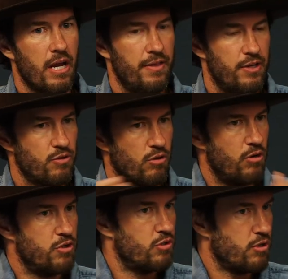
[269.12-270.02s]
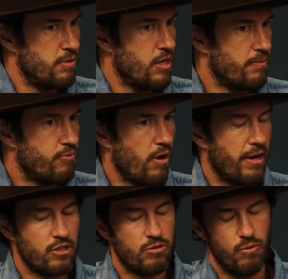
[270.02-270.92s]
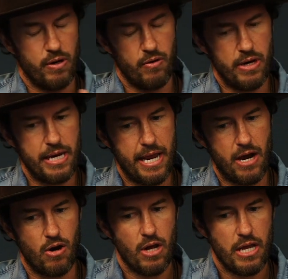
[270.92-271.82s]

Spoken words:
And this will go to some of the other products that we are in now,